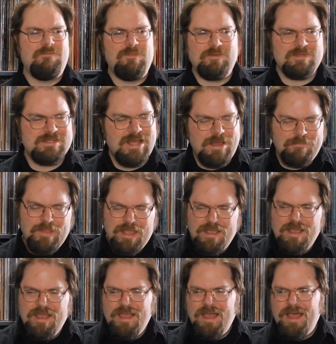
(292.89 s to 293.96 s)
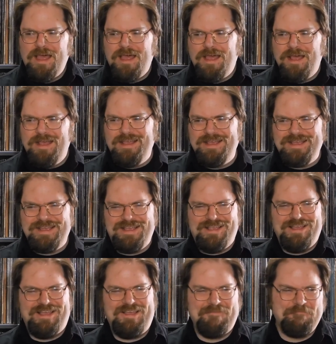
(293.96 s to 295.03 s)
even though it's not.
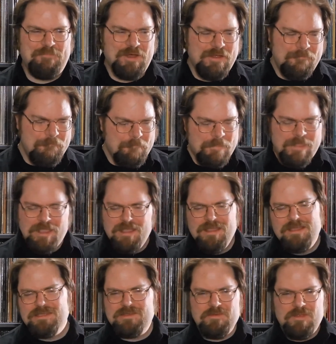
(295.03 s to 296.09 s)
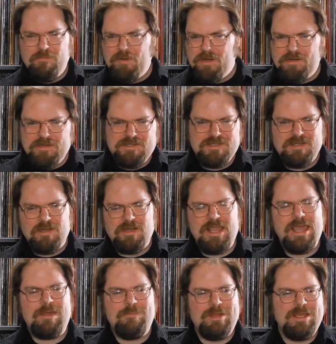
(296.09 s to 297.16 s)
But so the murders start
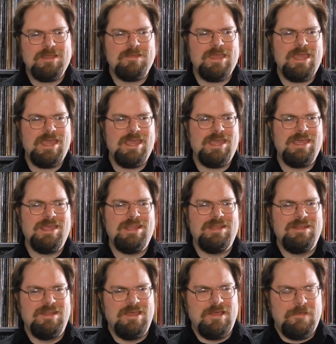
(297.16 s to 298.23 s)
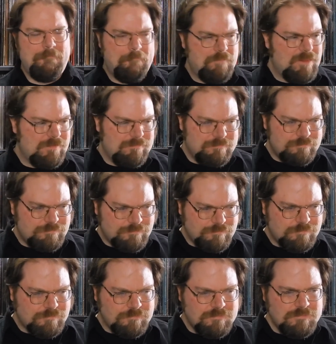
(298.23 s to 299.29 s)
happening, and
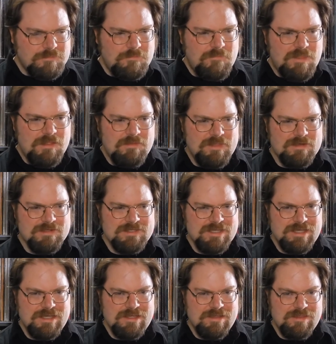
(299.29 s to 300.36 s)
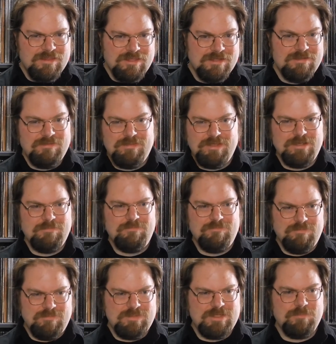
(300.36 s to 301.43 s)
there's the
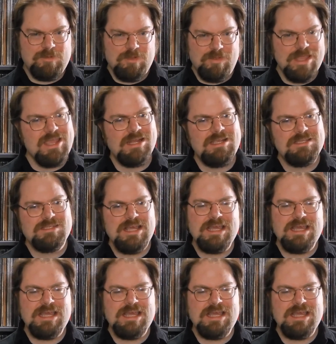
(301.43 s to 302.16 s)
typical 80s